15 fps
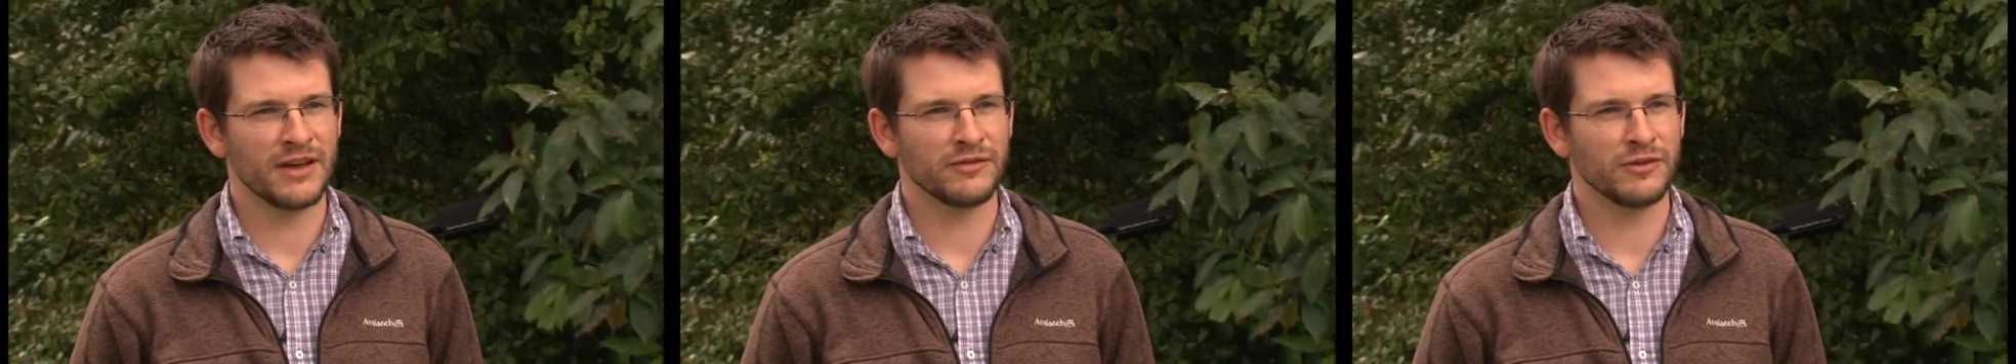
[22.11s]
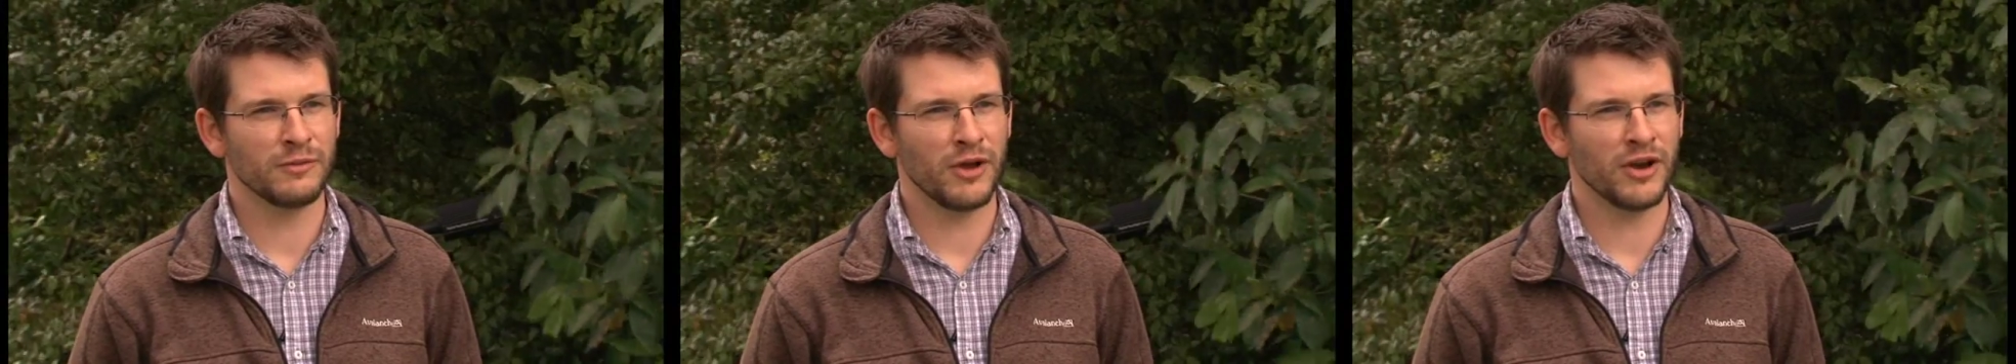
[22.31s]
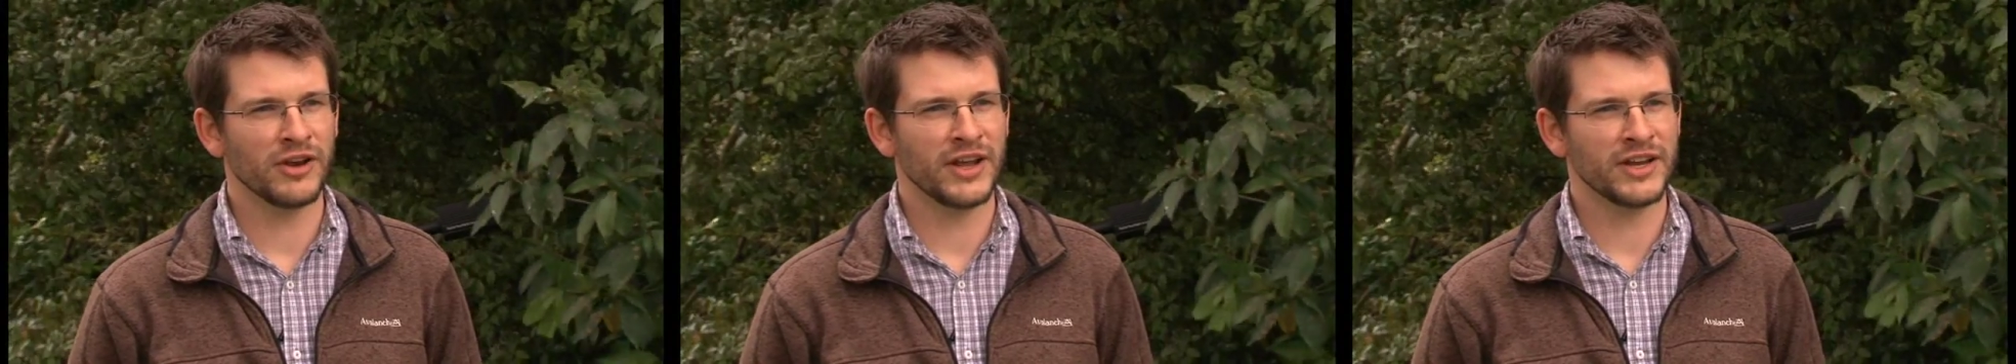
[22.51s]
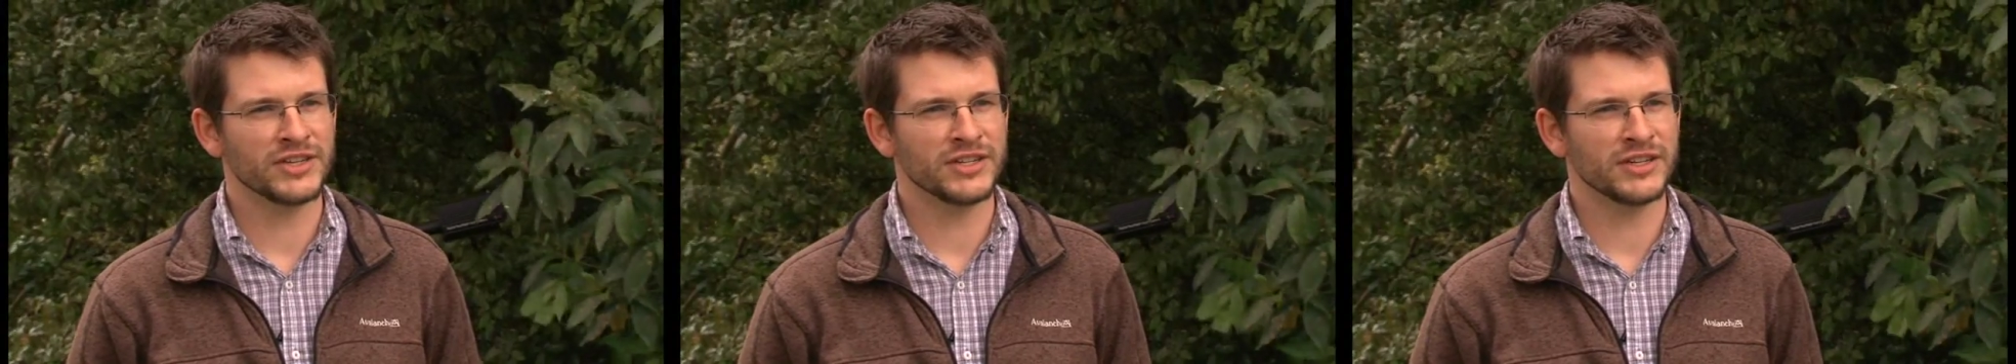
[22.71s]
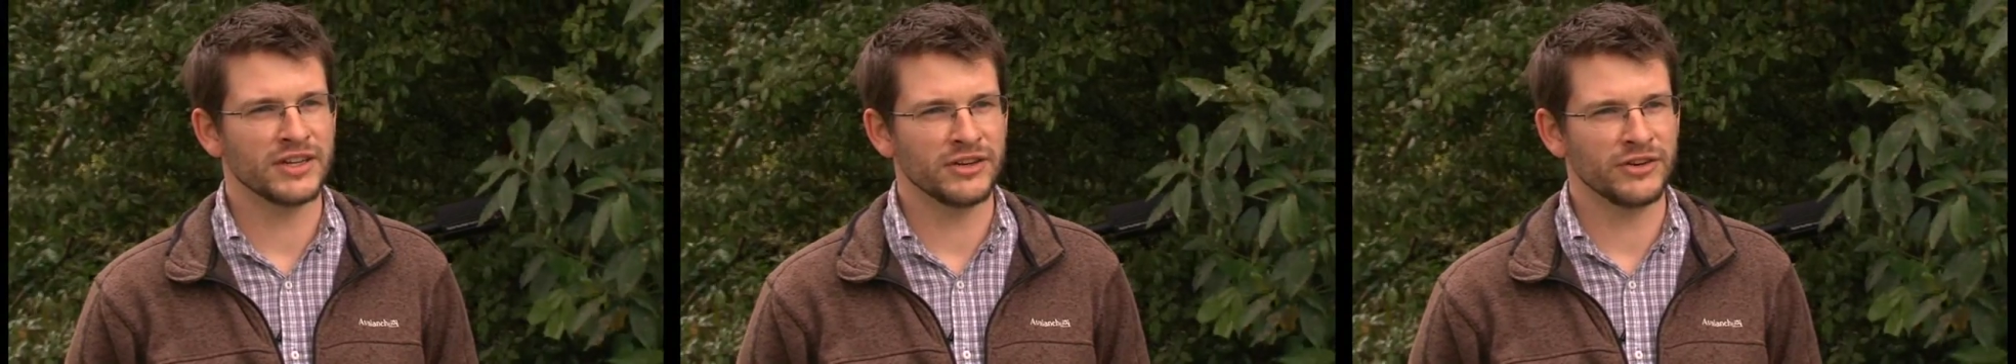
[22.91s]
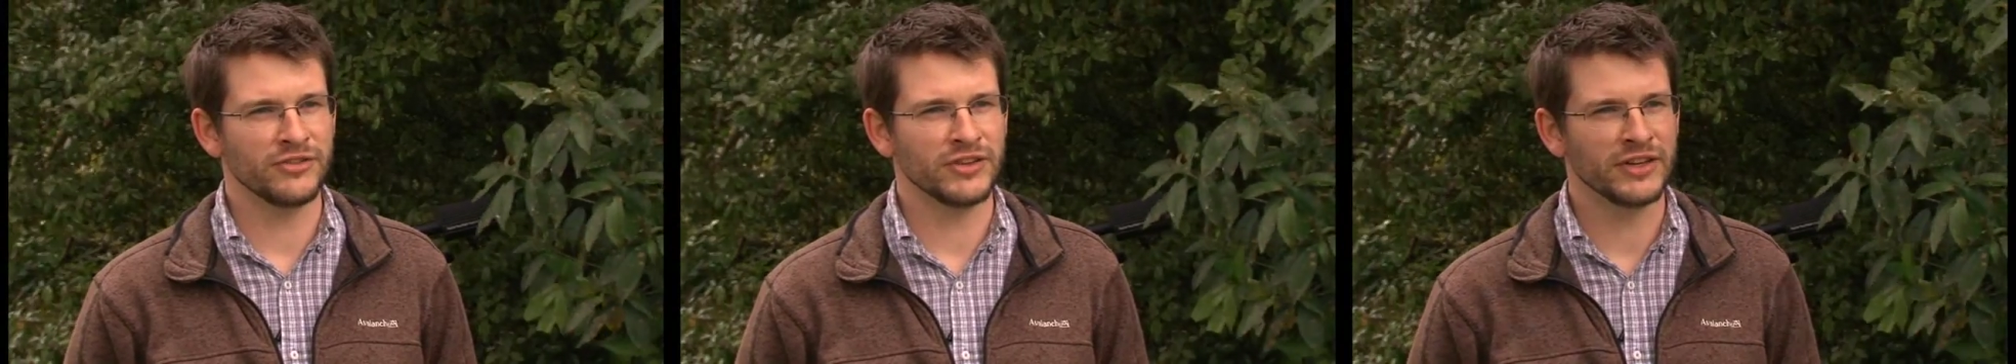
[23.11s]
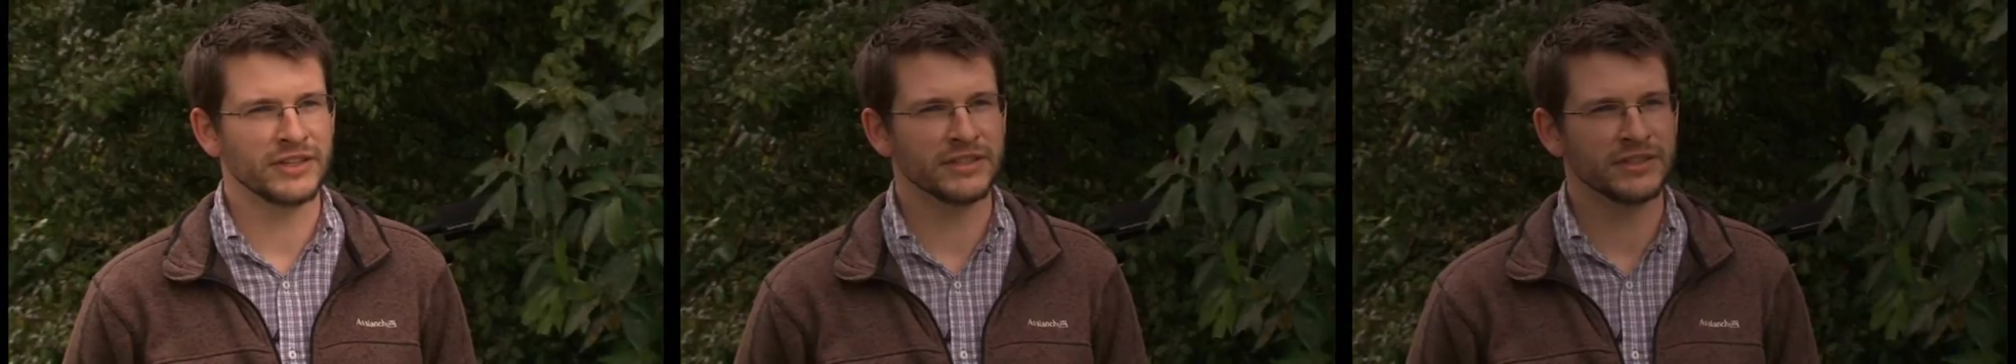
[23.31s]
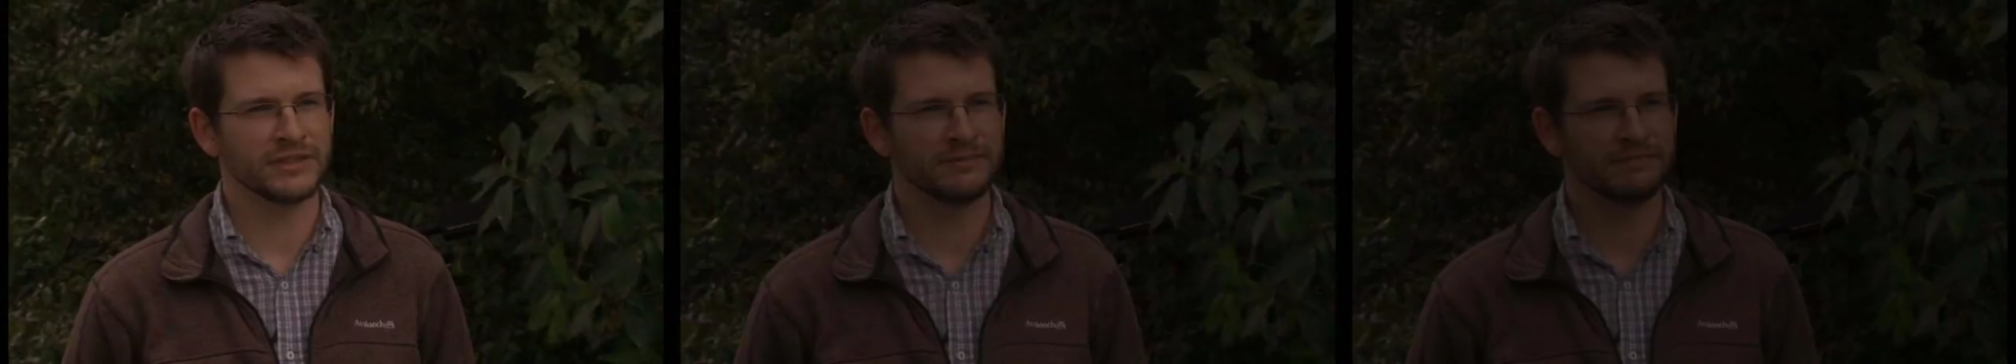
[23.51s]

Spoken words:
for pollination in New Zealand.